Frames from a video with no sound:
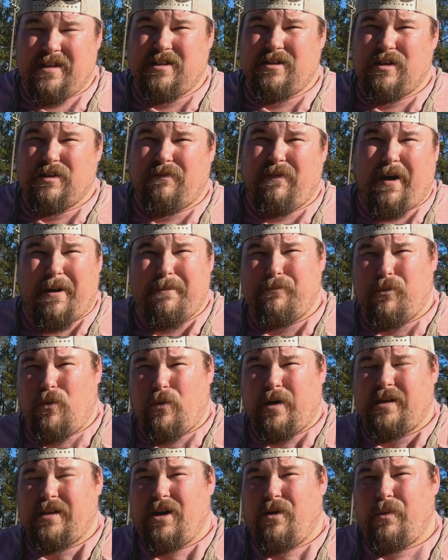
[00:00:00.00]
So it's very
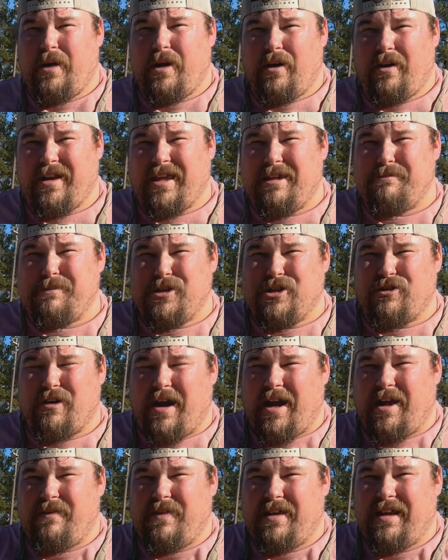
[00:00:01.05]
important that we are keeping
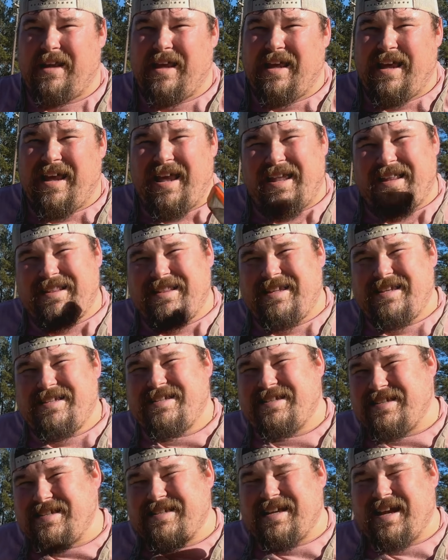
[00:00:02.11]
track of it, and
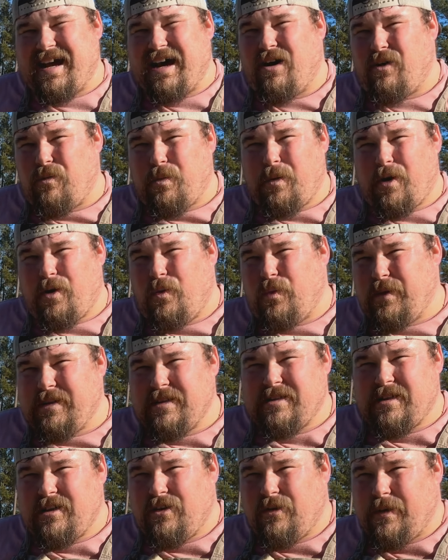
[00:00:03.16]
this is how we're going
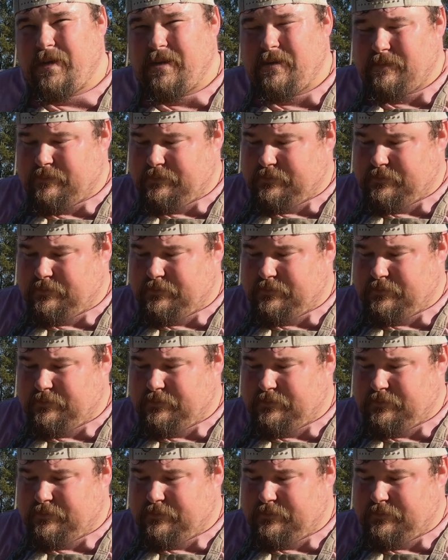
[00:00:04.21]
to do it.